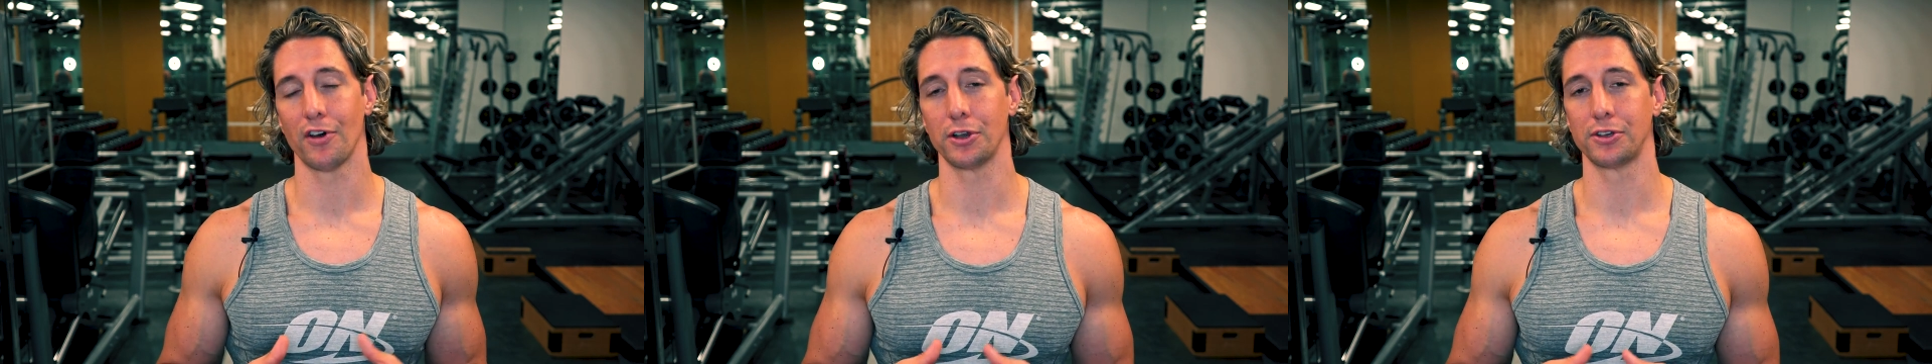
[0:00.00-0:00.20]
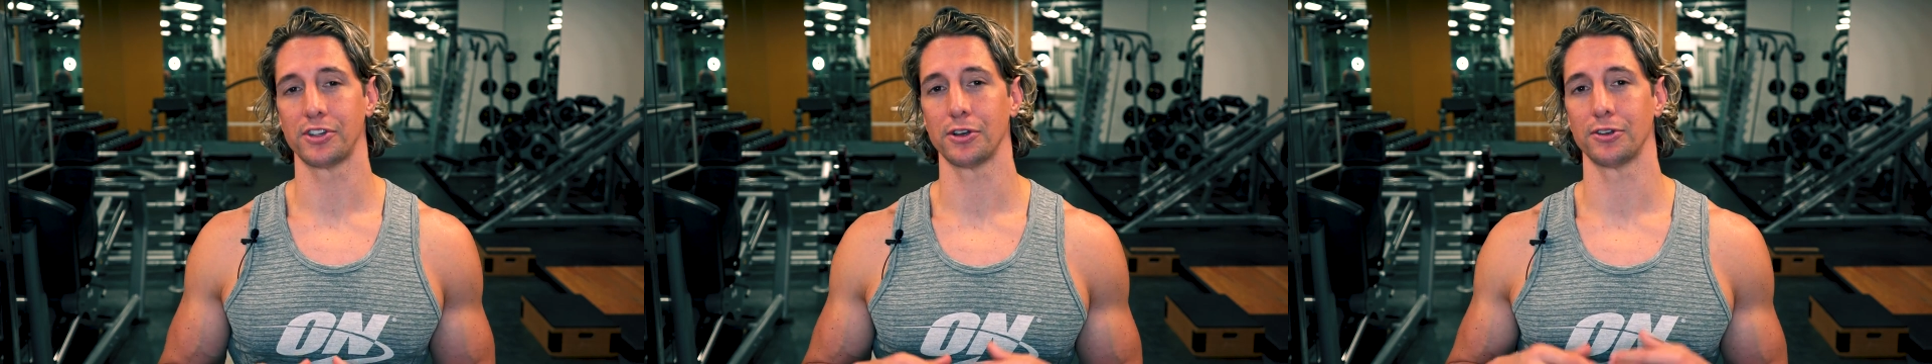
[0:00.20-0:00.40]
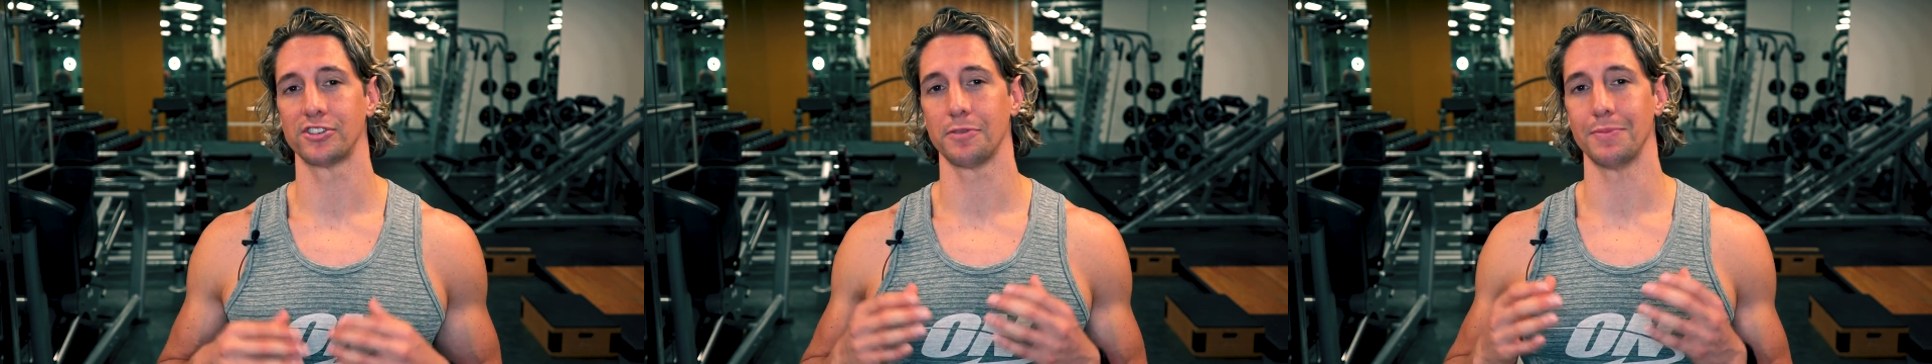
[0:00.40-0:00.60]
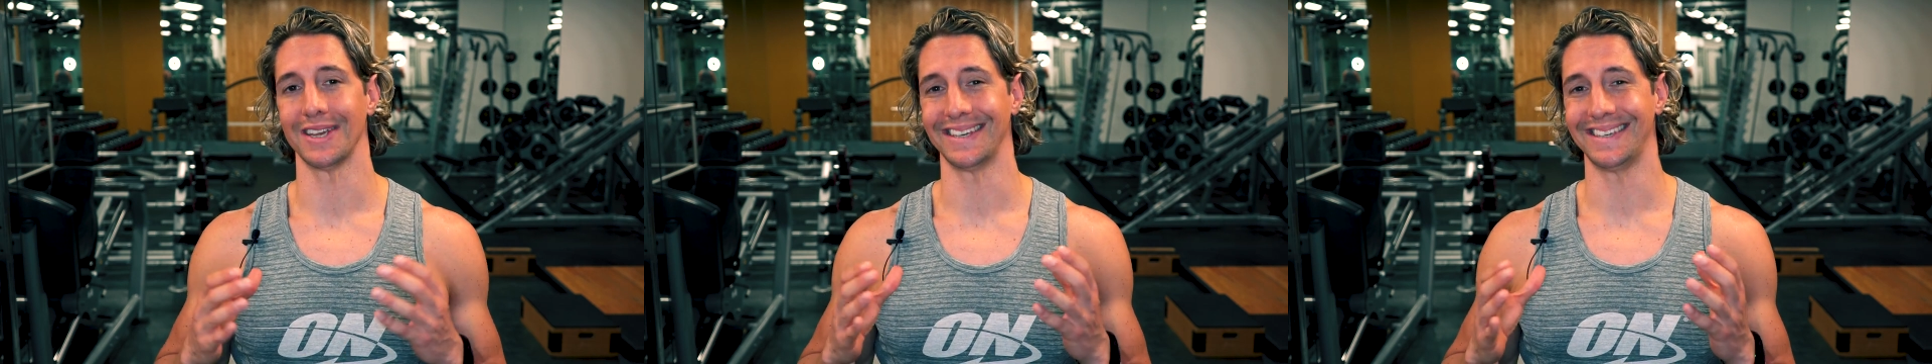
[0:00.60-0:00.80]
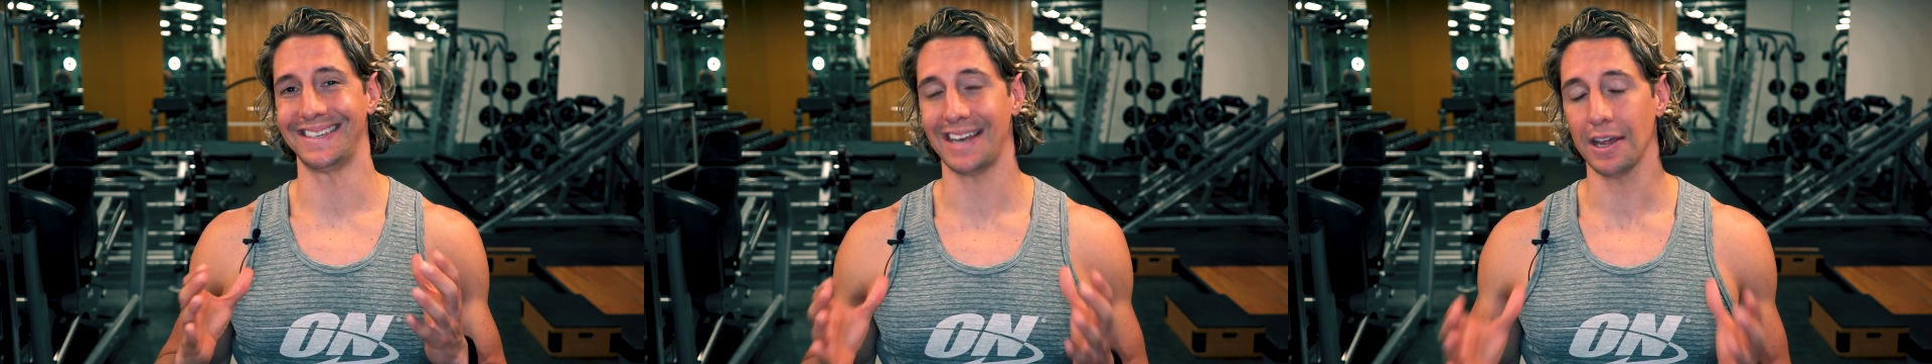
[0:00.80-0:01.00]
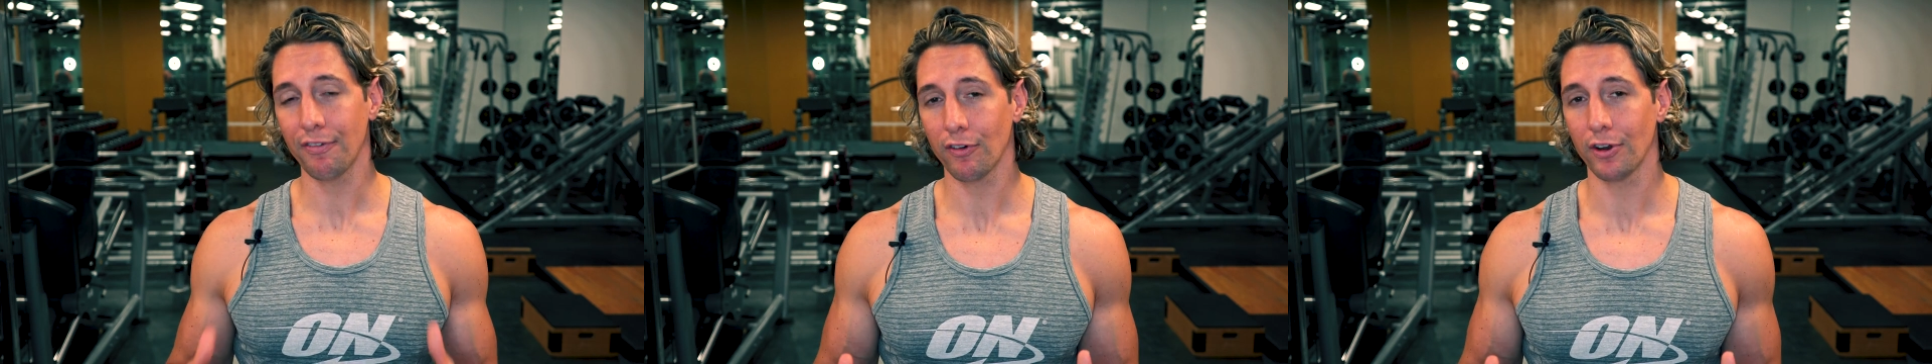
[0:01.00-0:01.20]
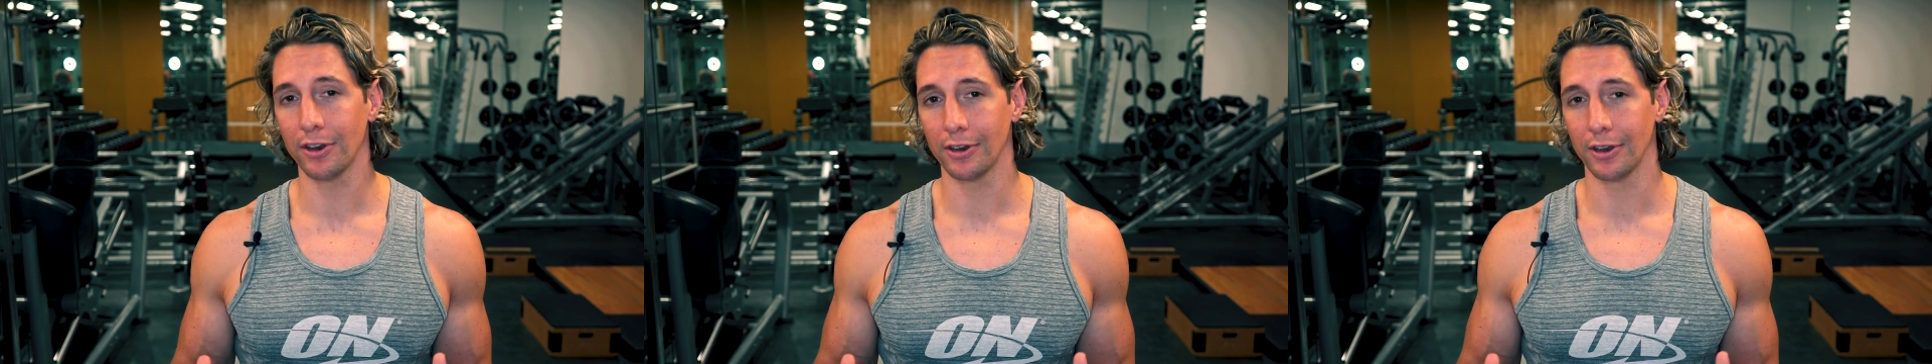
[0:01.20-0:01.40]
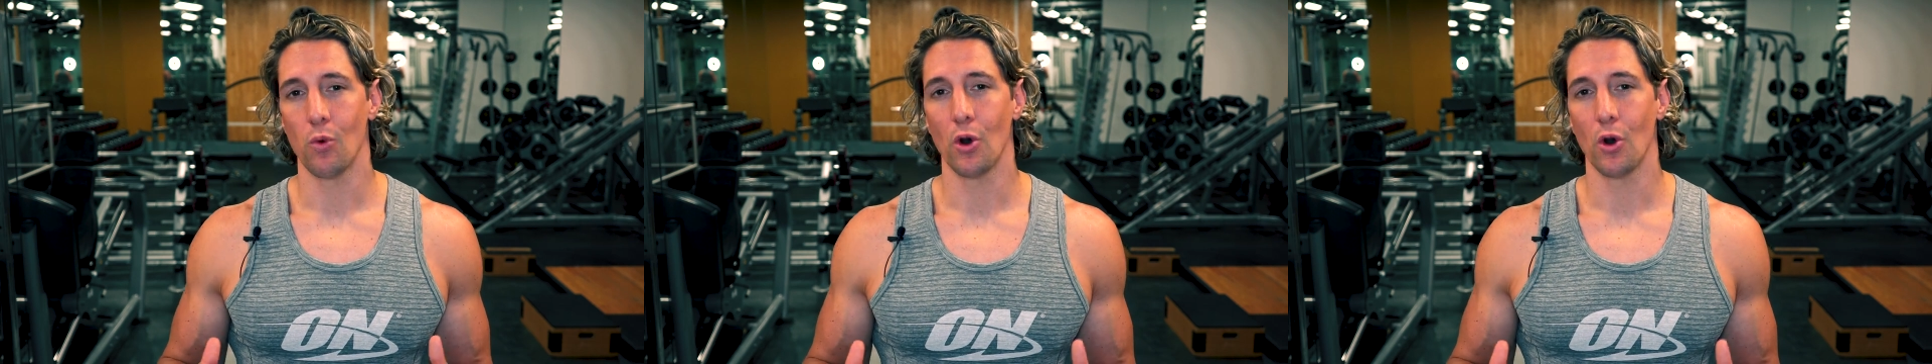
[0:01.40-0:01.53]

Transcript: focusing on something different,